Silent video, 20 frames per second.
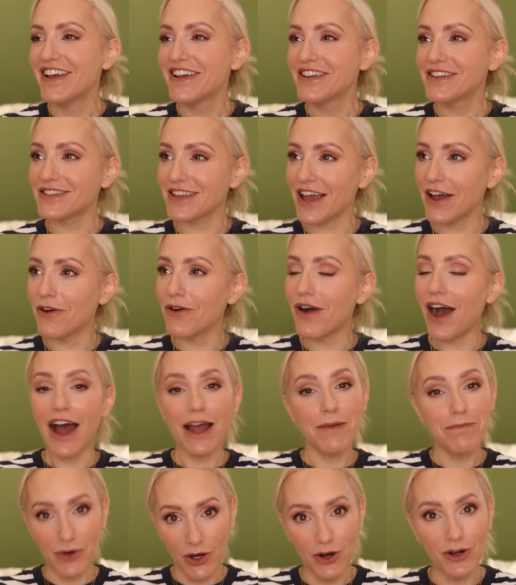So
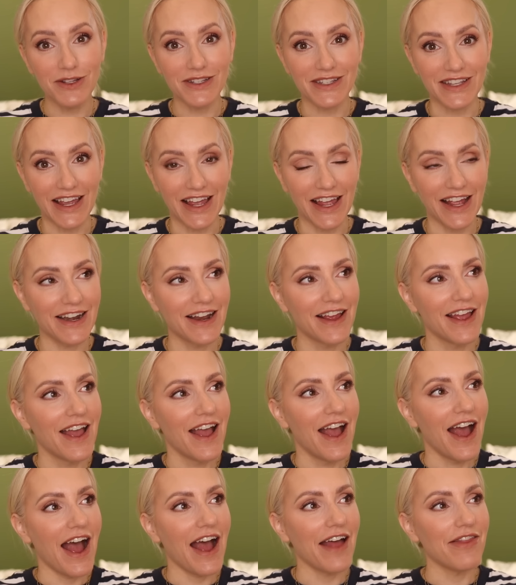I bought it,
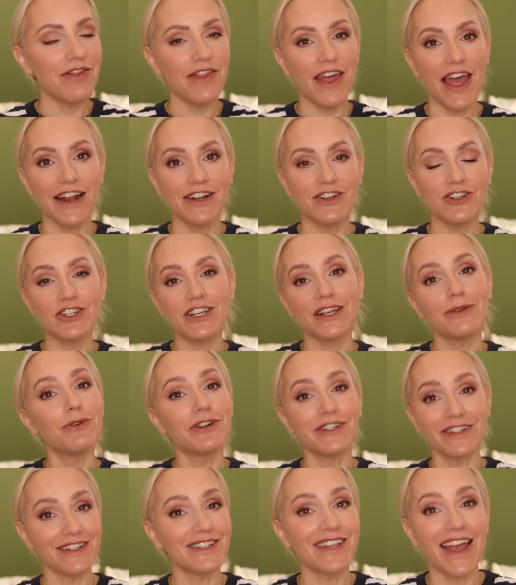and then she
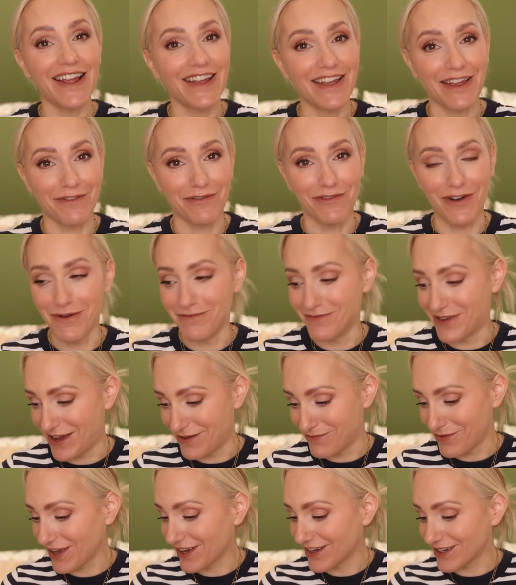wouldn't take it from me
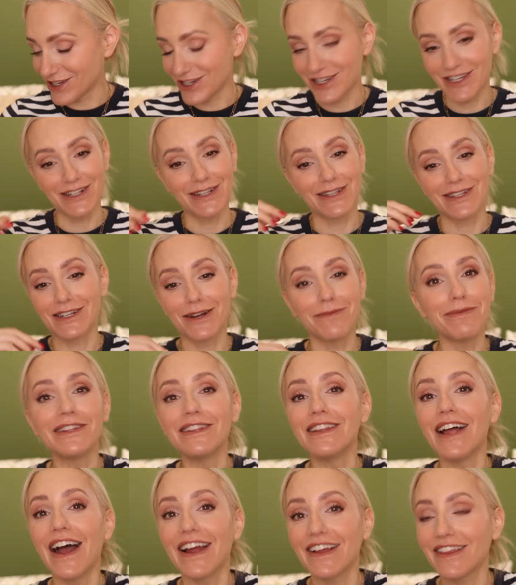because she's
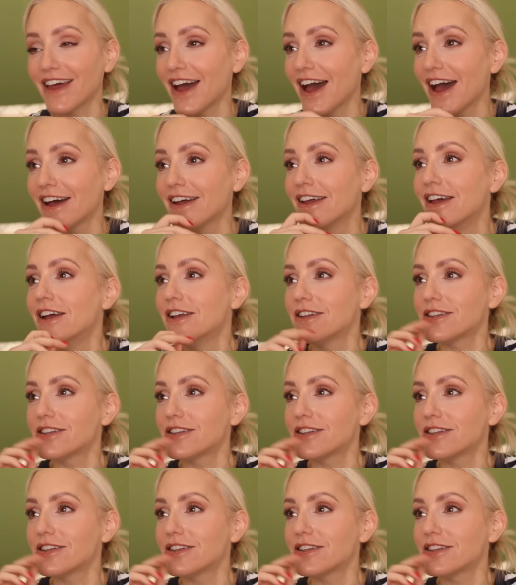stubborn like that.